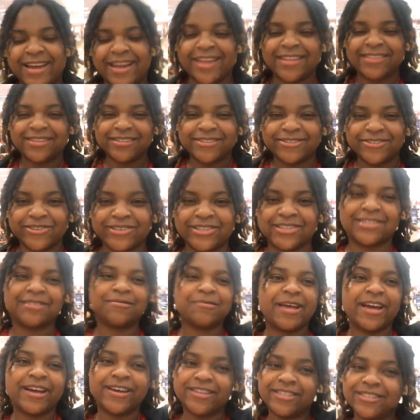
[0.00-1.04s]
I got the dress.
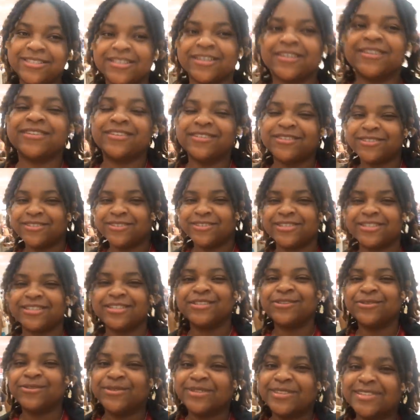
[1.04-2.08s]
I'm not gonna show you the
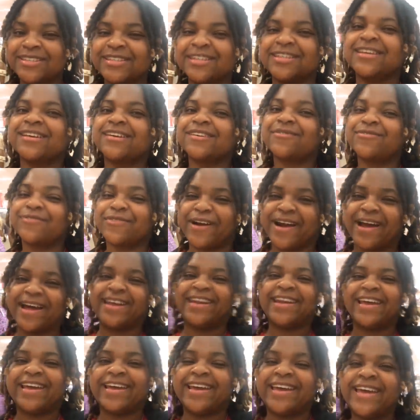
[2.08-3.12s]
dress. You will see it
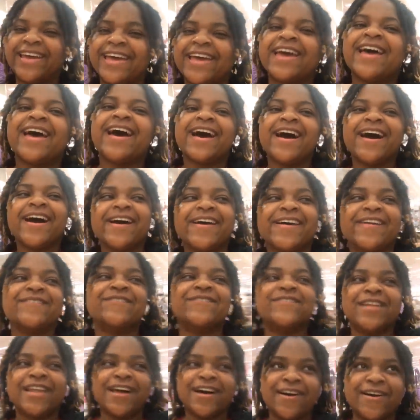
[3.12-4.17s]
Friday
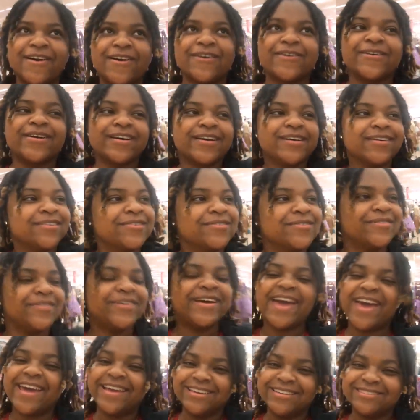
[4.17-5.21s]
in vlog
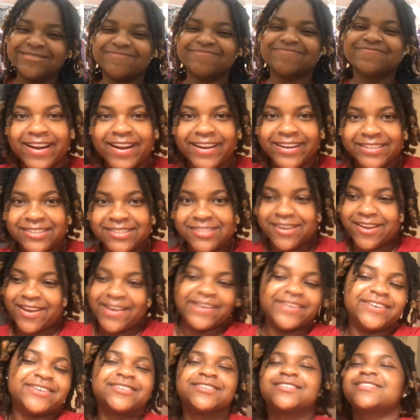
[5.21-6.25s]
8. Alright
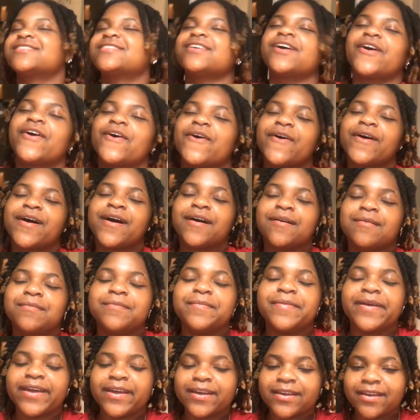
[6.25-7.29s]
y'all, so
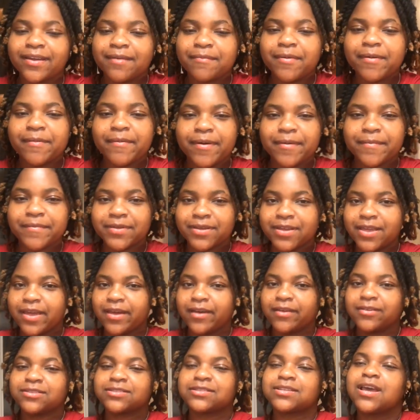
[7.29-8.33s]
I'm back at my mom's
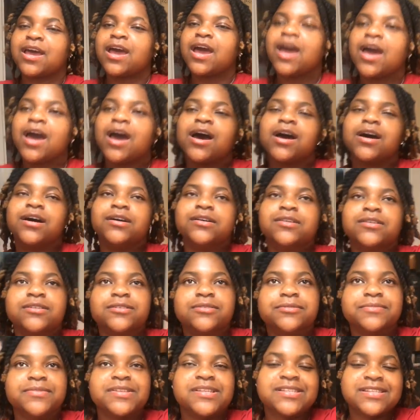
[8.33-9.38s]

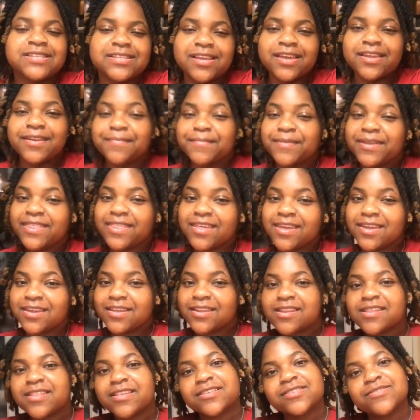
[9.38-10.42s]
house. This is gonna be the
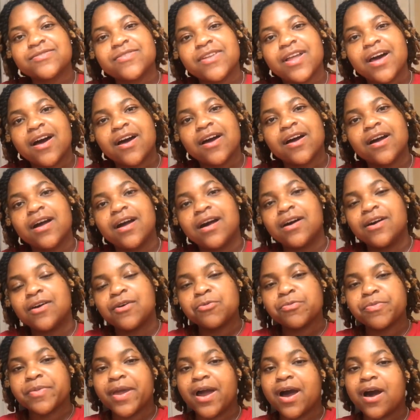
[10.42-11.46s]
end of this vlog. I
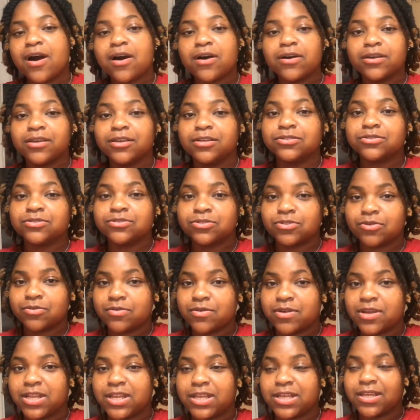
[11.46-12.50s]
hope y'all
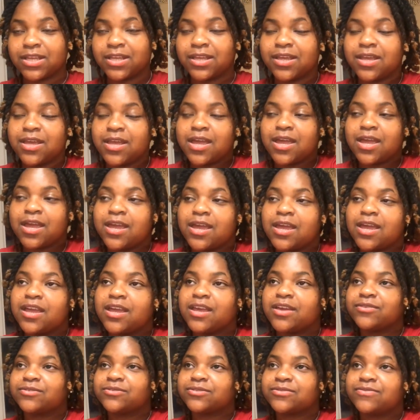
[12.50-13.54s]
enjoyed it.
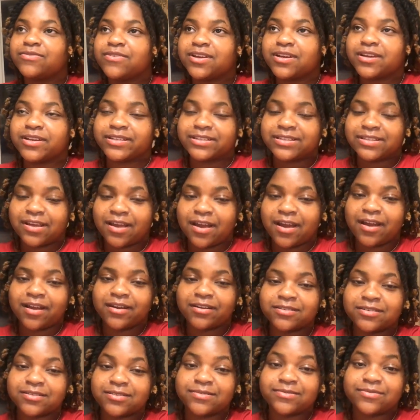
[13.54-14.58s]
It was very
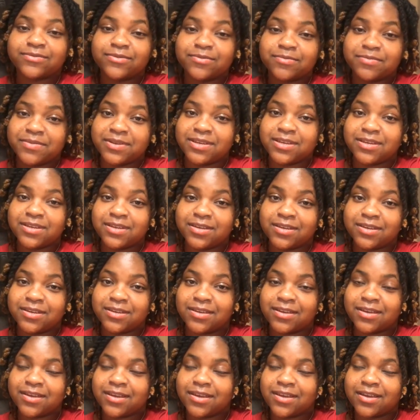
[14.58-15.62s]
tiresome for me
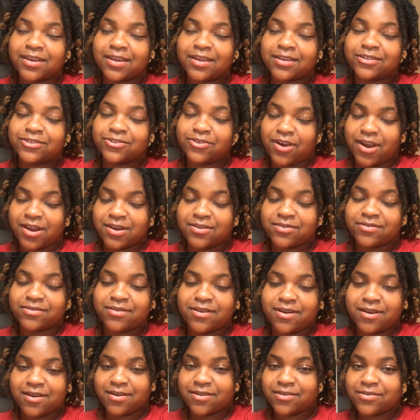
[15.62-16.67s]
trying
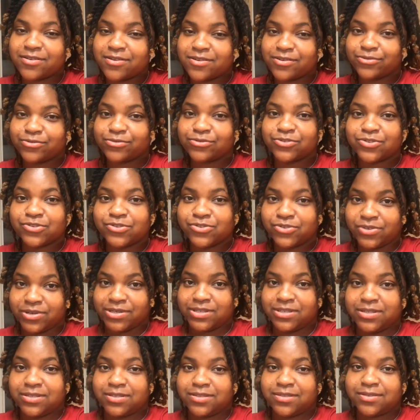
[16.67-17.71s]
on all those
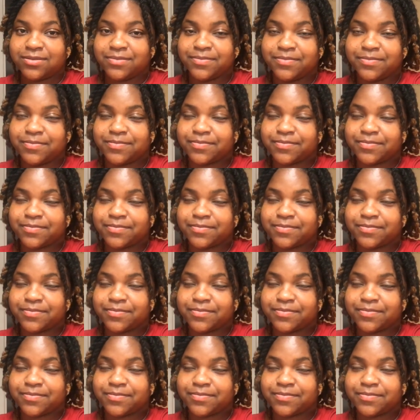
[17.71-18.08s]
dresses.